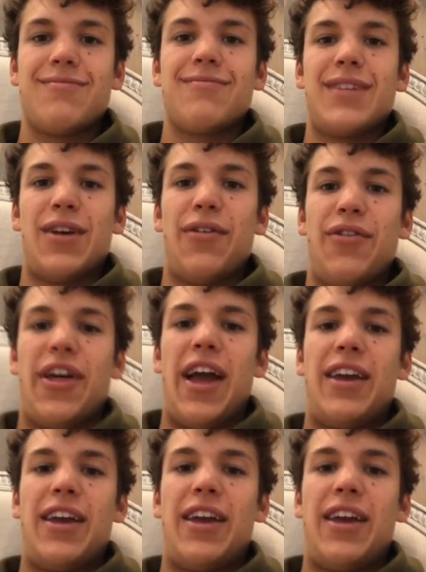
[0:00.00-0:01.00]
Well,
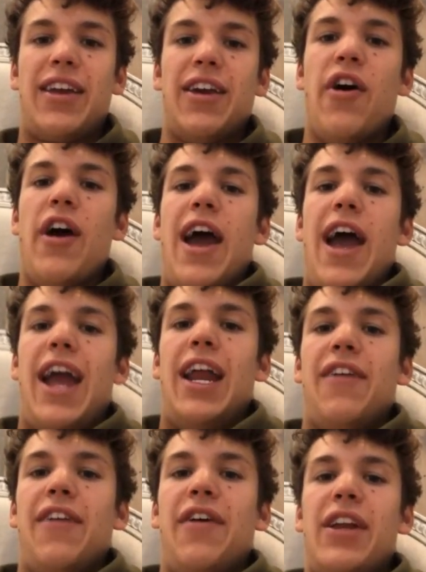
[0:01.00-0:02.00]
thank you.
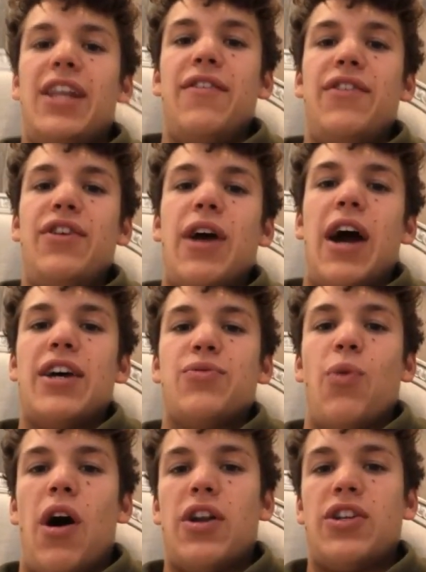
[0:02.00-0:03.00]
Hey, if any of you
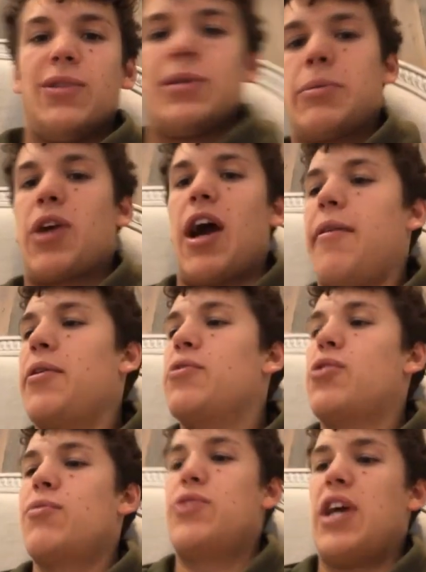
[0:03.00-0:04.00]
guys watch and subscribe to the
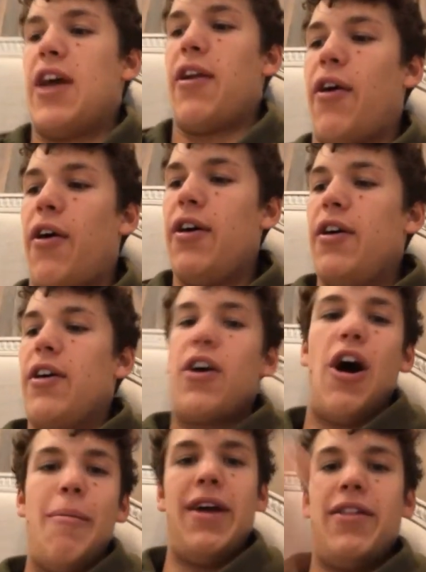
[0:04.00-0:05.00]
YouTube channel,
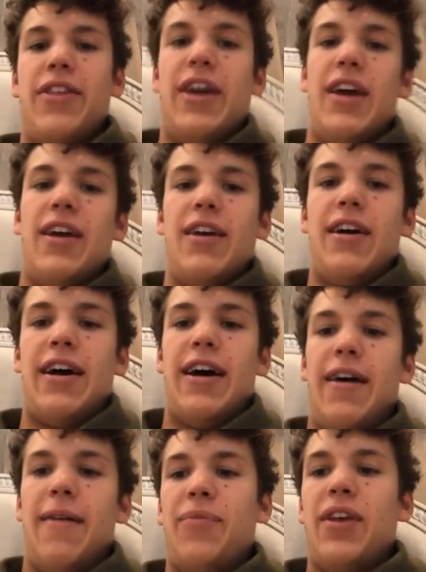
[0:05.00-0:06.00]
comment that
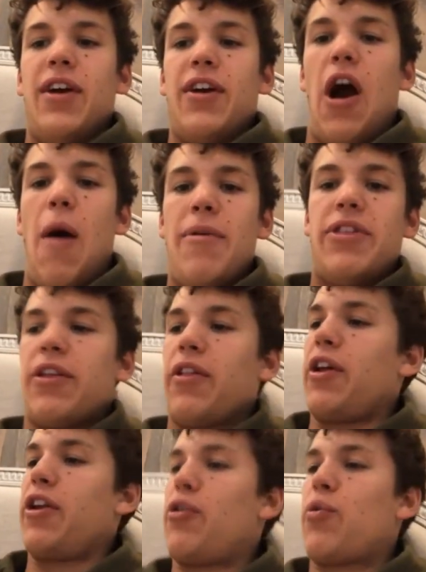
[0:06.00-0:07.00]
um, comment the
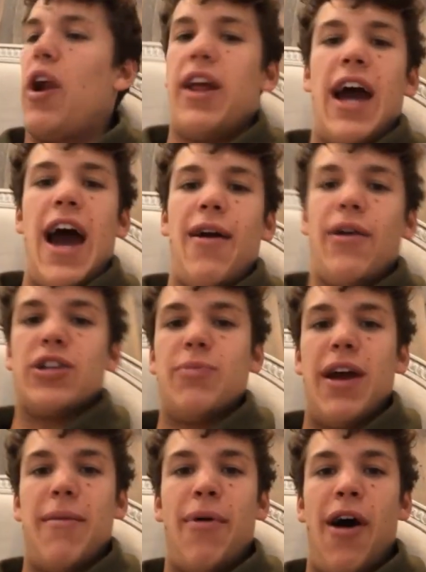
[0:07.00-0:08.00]
Little Running
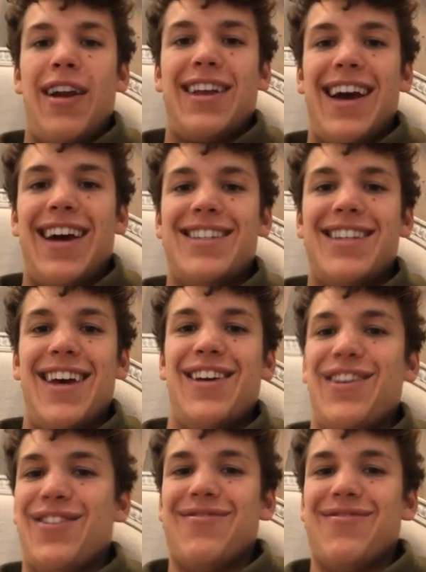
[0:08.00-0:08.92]
Irishman podcast sent you.